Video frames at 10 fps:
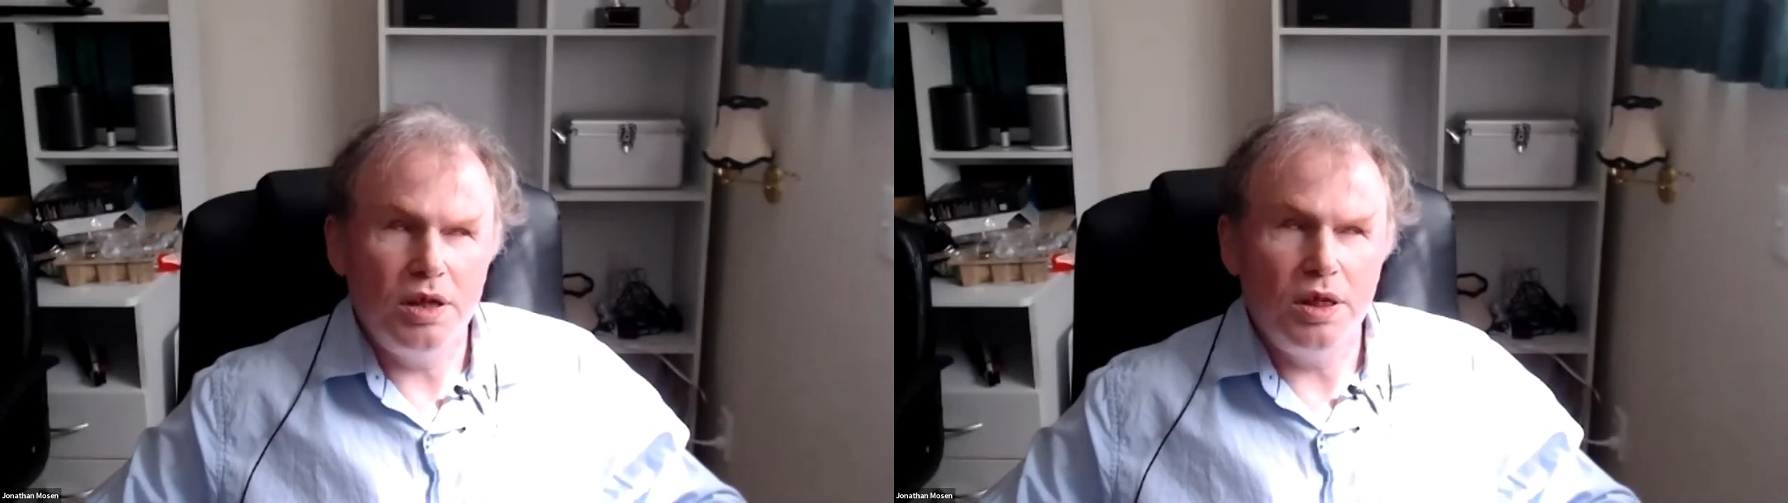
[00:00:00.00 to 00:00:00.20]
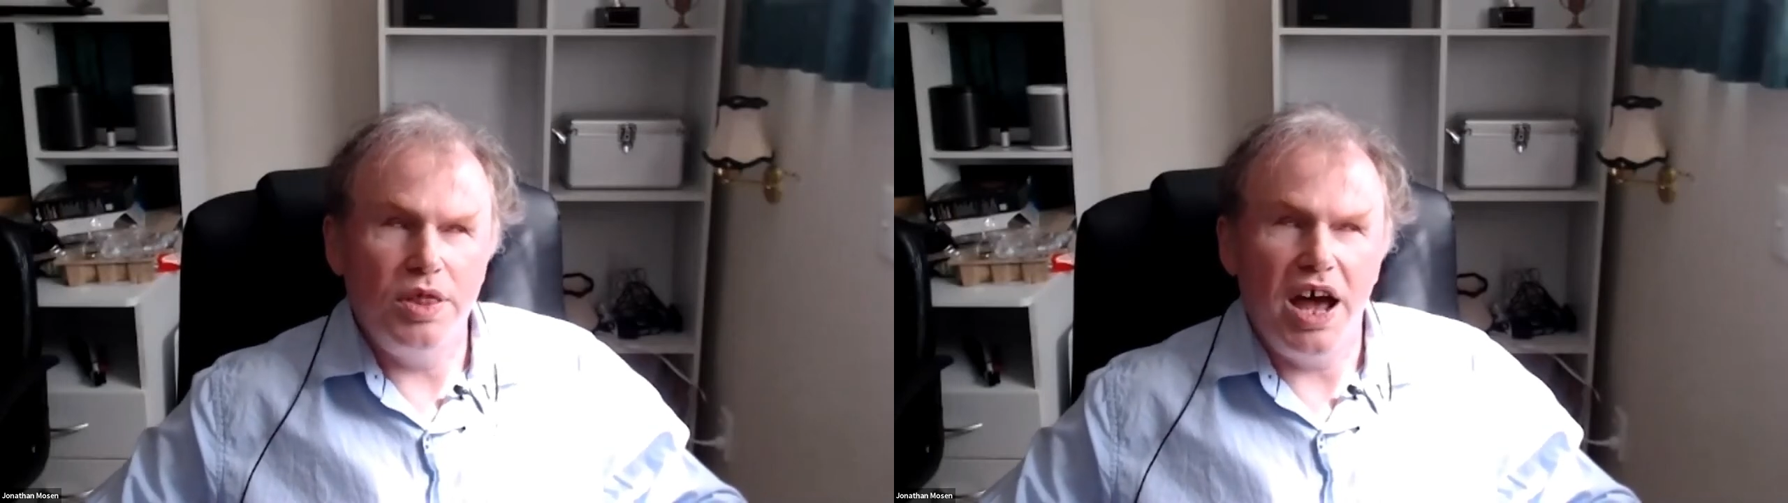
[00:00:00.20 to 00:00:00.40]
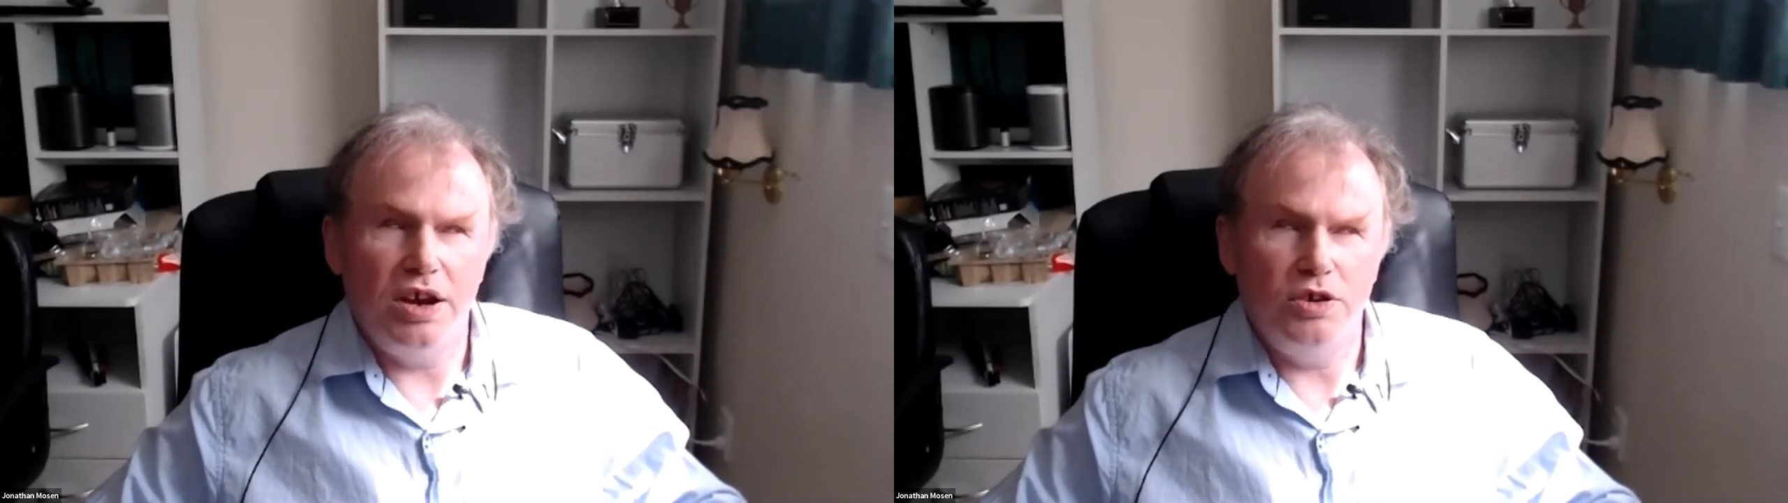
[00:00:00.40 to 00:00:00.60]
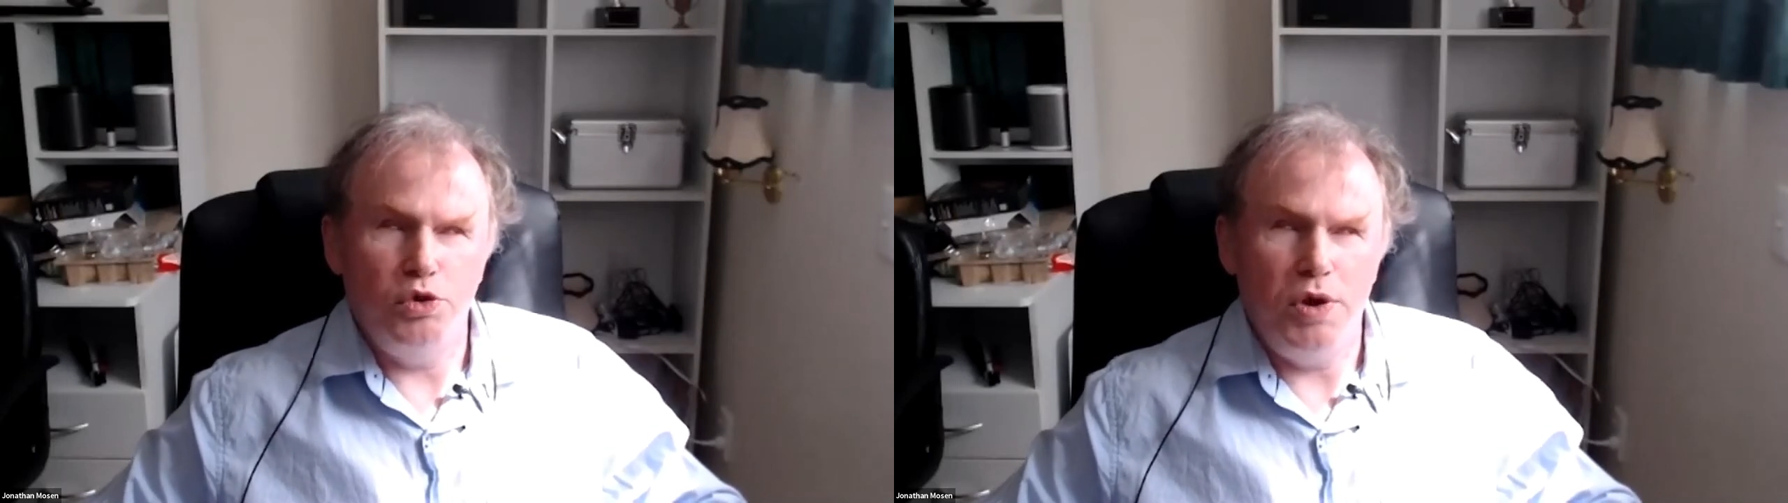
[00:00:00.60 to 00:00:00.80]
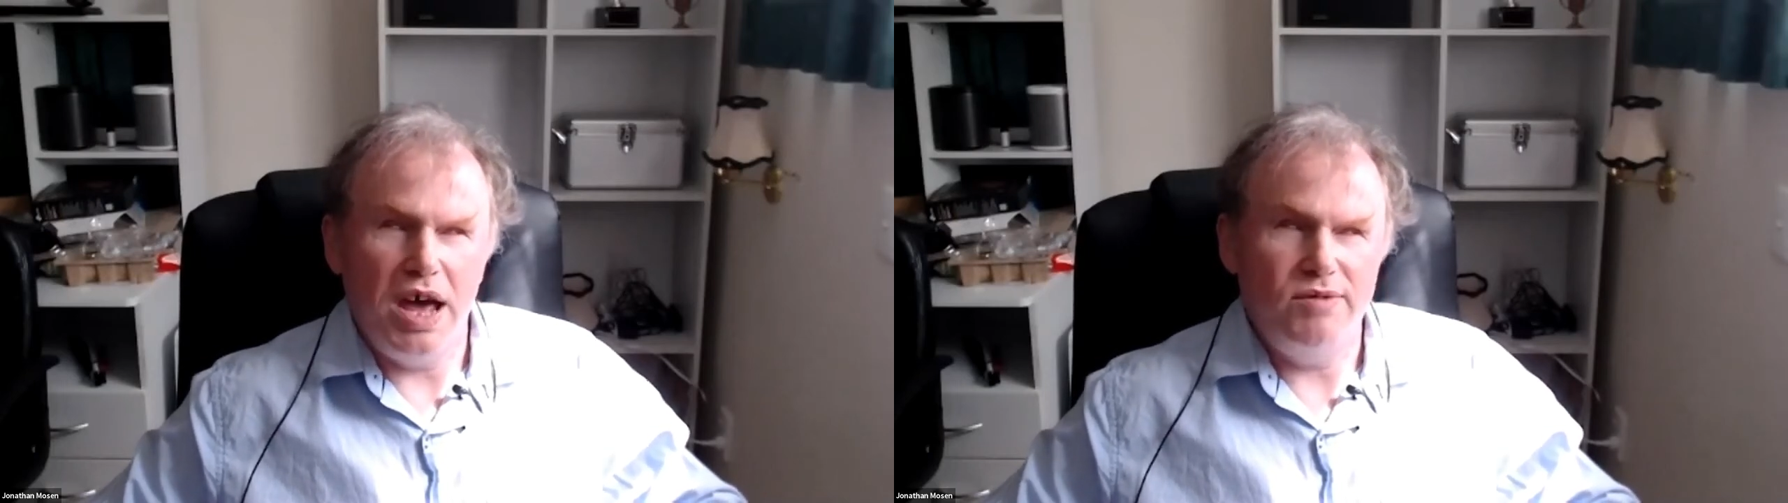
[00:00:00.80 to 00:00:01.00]
that you
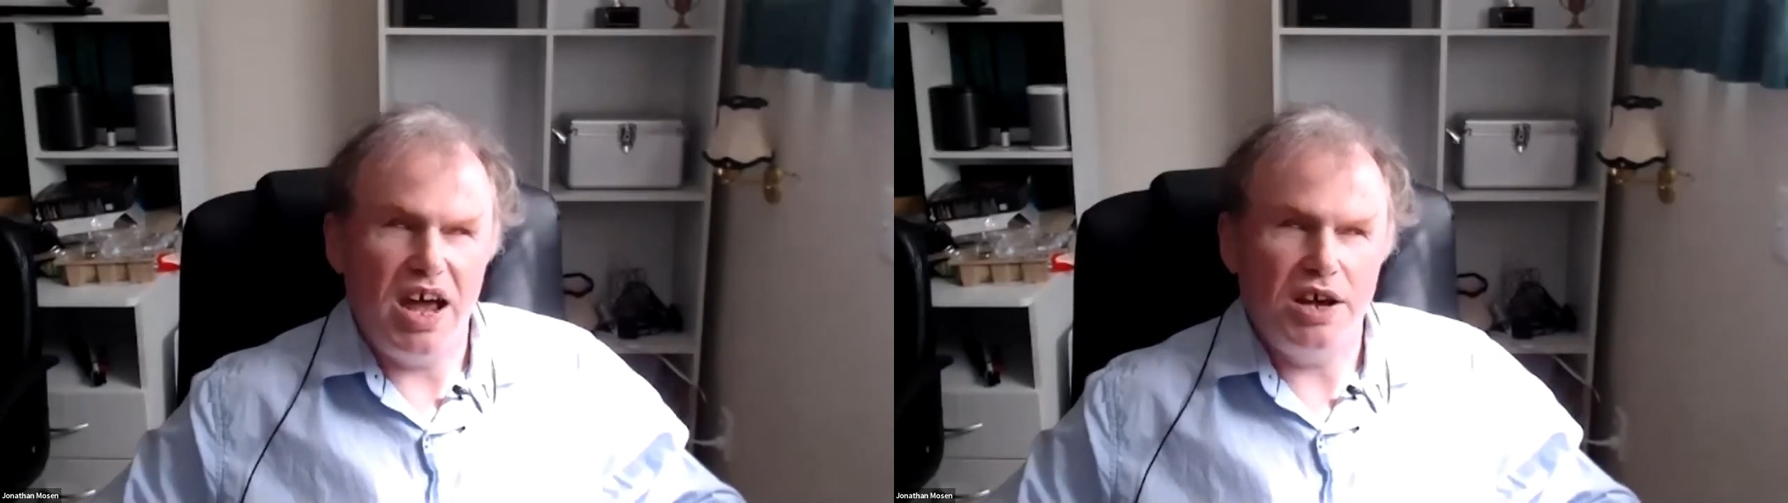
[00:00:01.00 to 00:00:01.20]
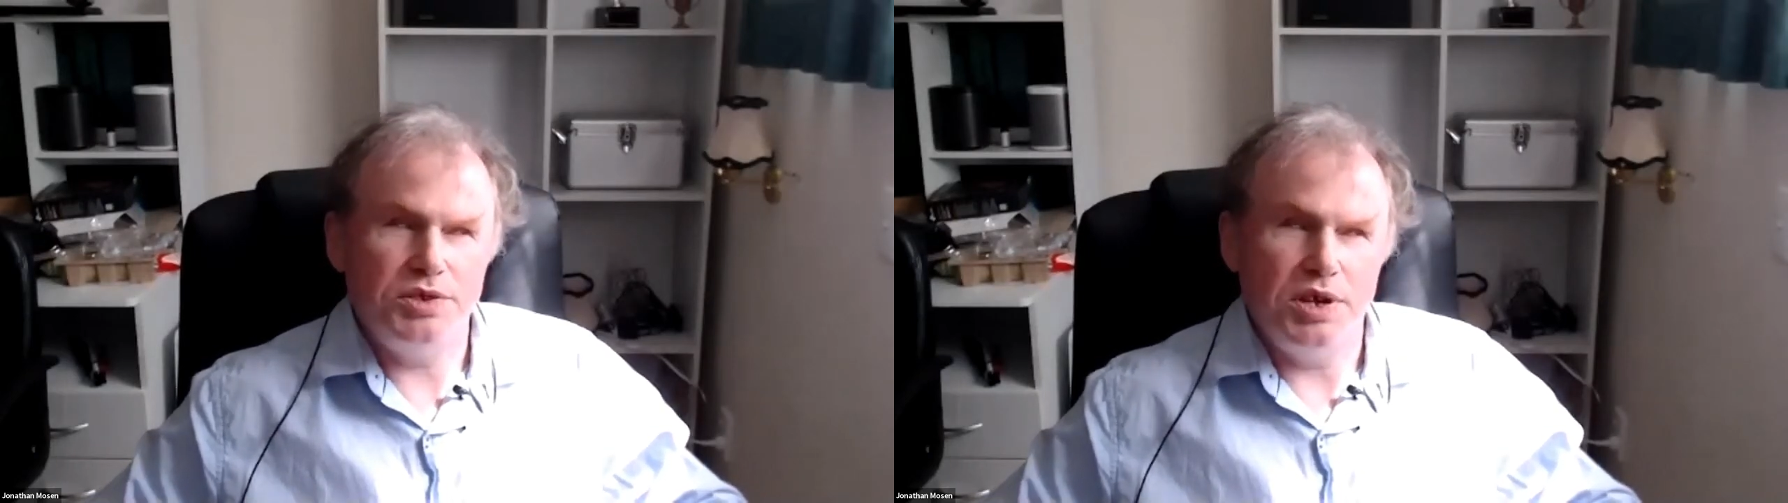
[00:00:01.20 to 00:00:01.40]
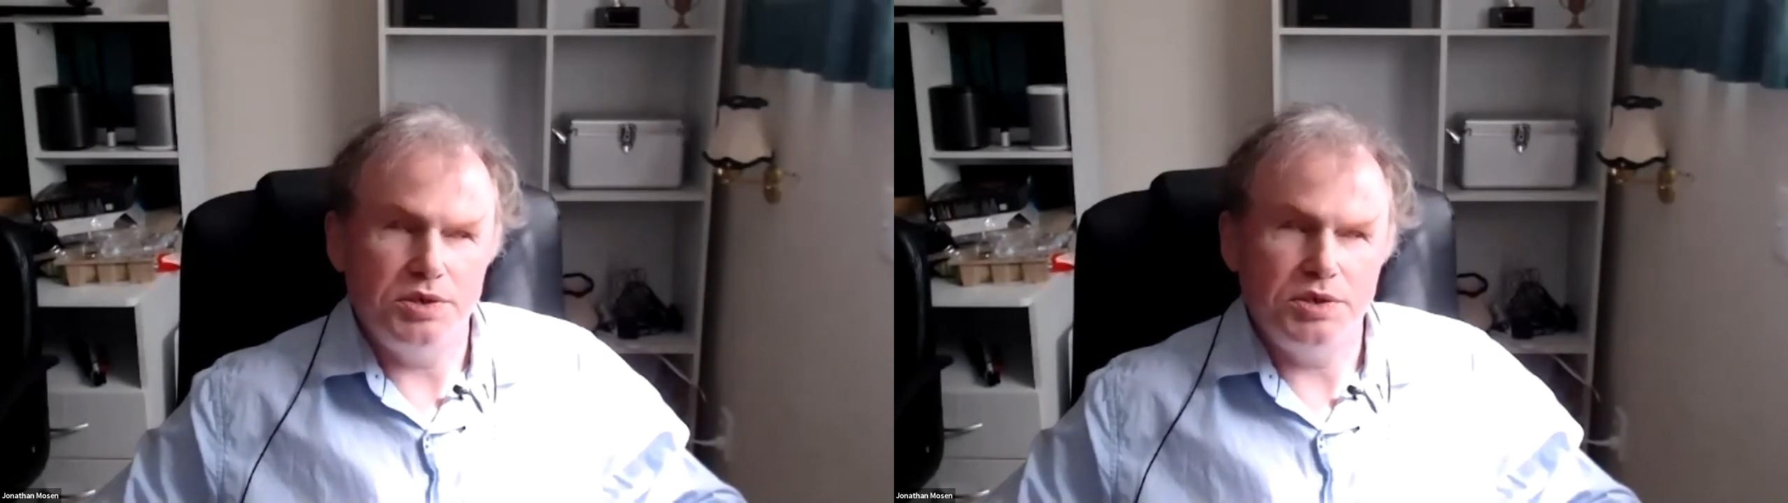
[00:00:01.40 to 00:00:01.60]
have access